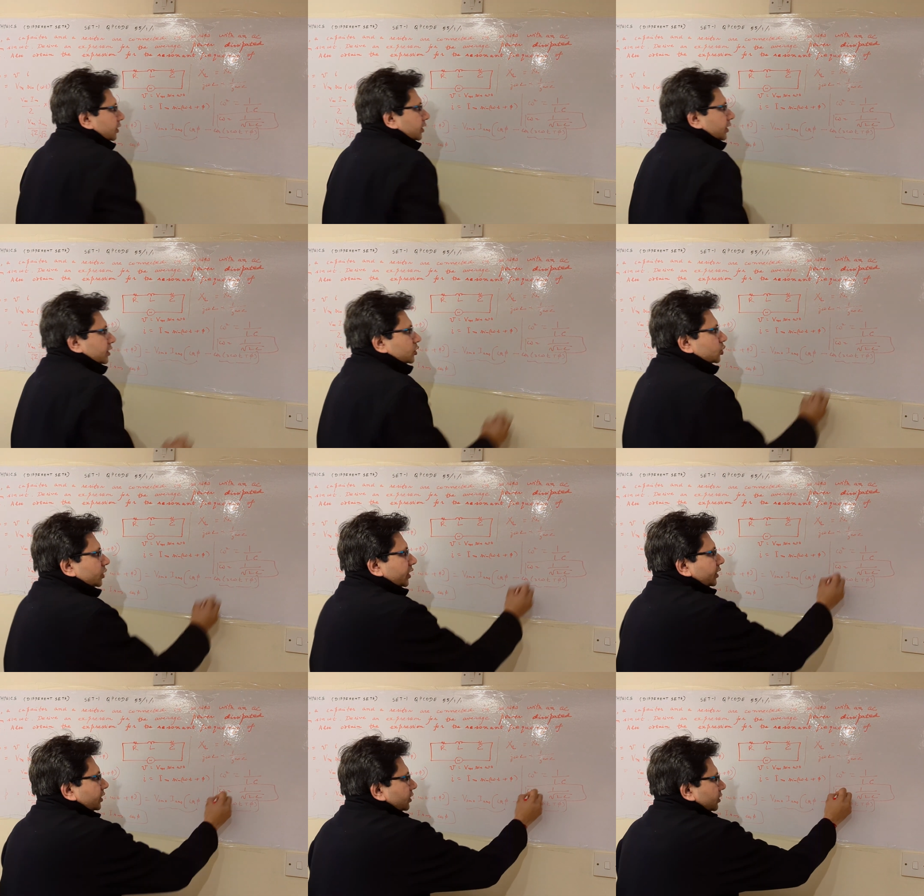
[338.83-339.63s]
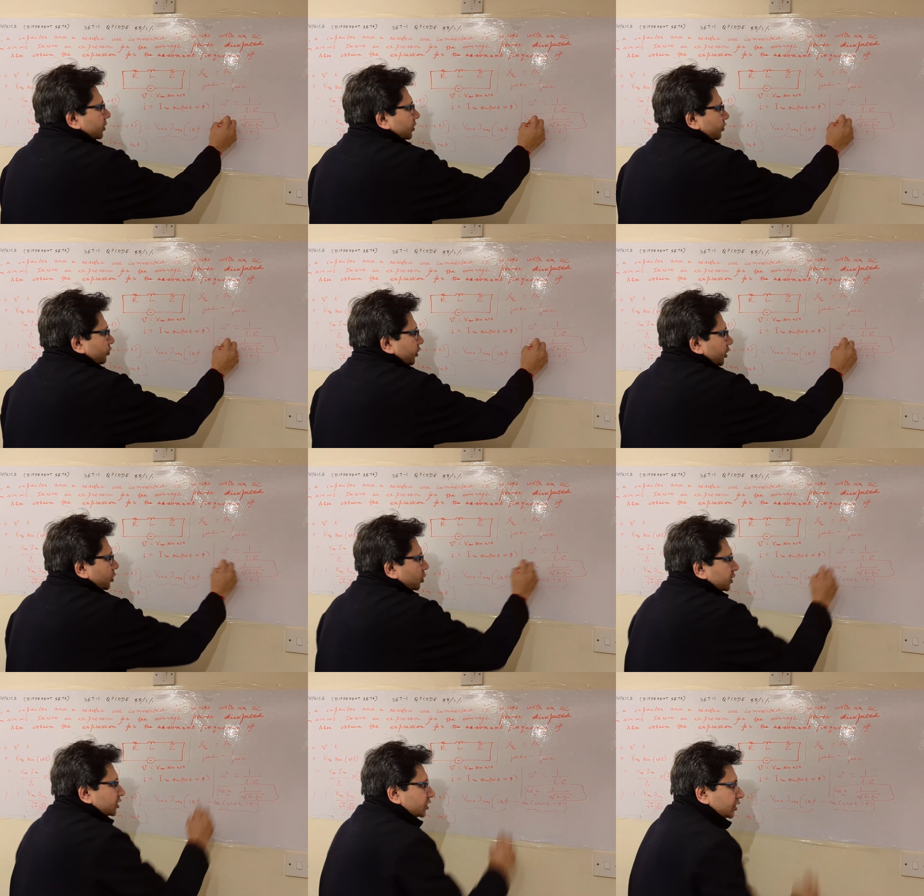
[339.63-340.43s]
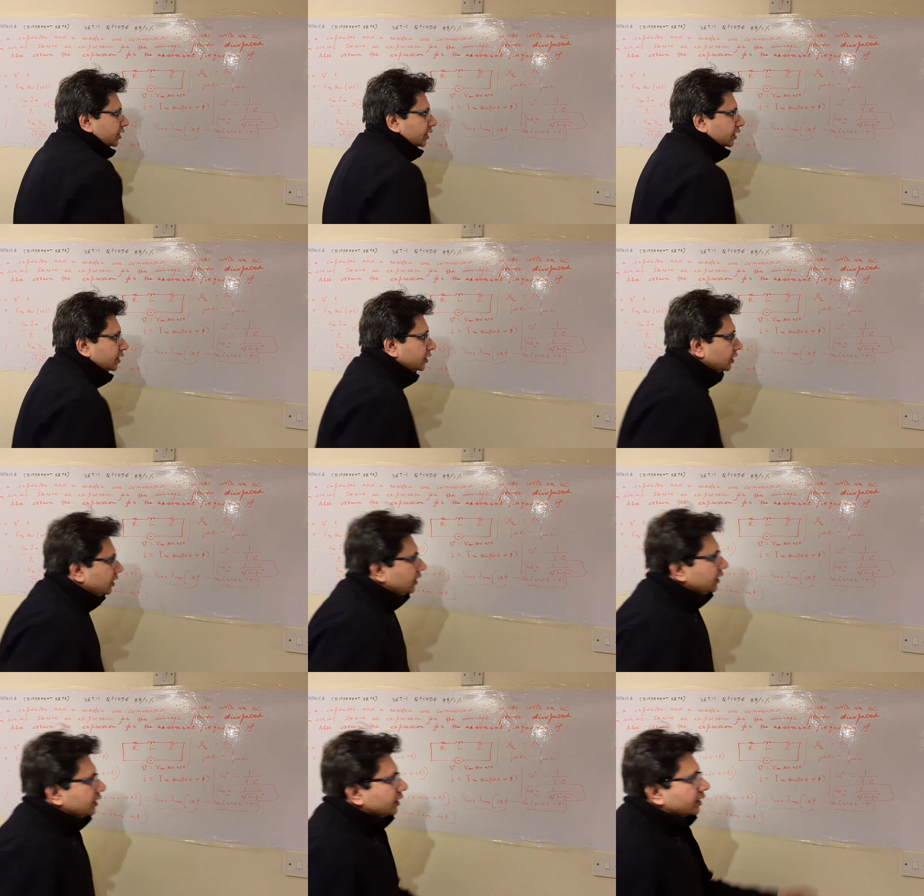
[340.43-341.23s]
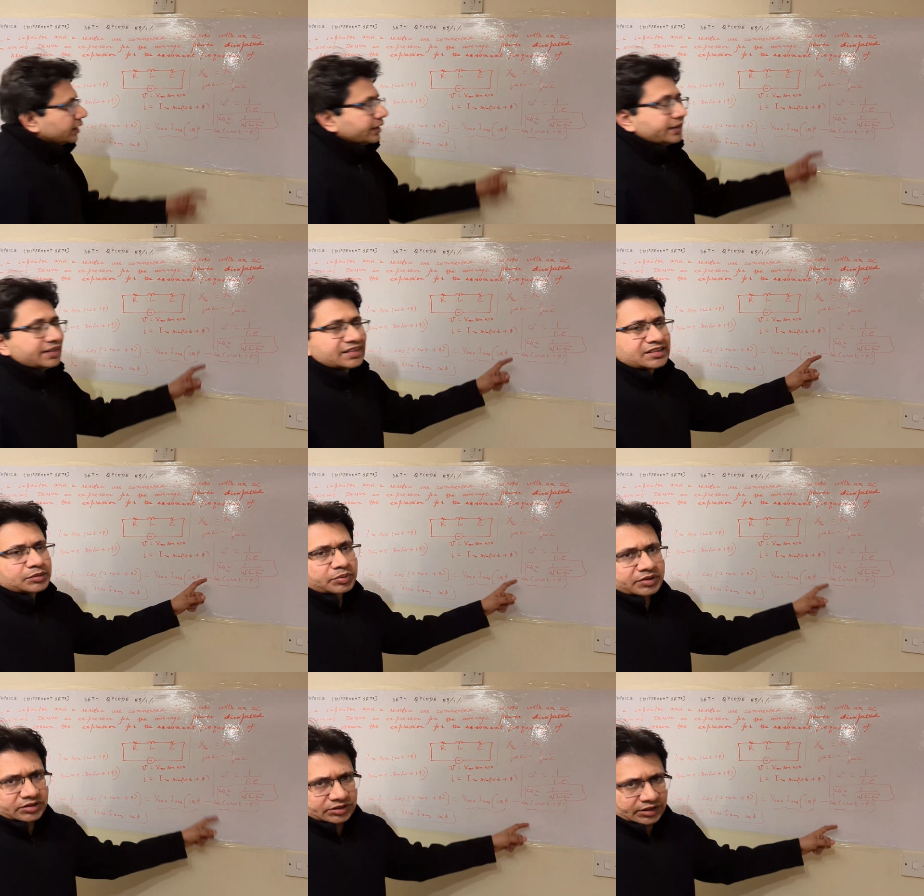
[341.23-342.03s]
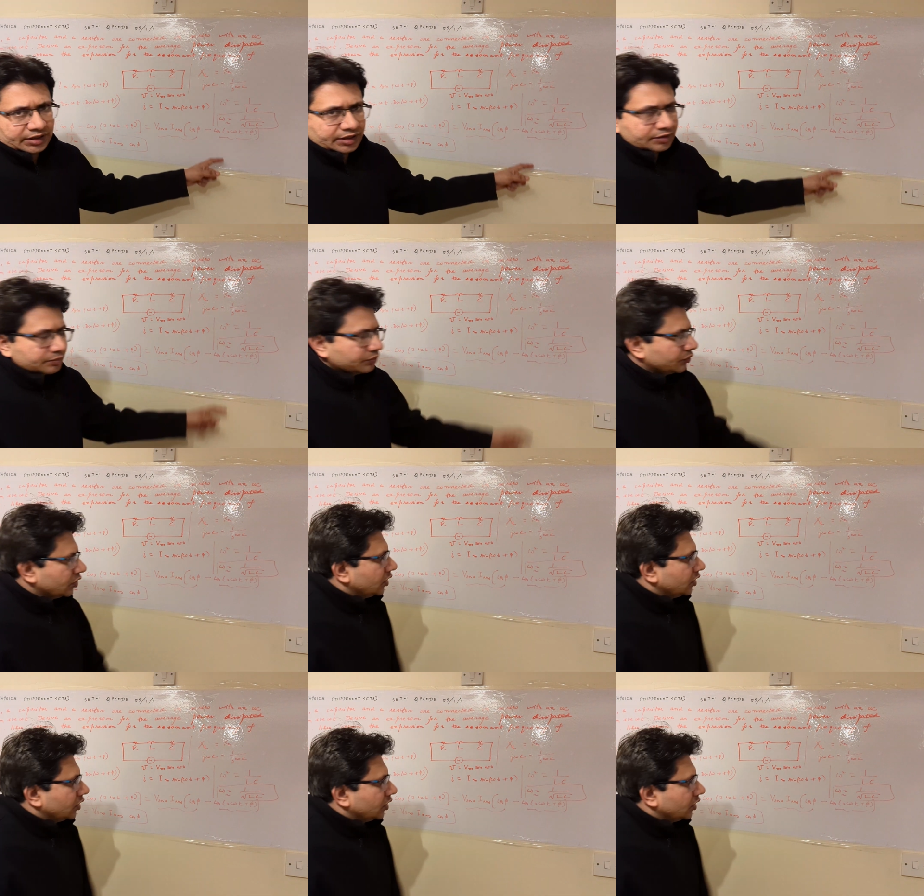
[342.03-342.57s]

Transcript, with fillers: resonant frequency in radians per second.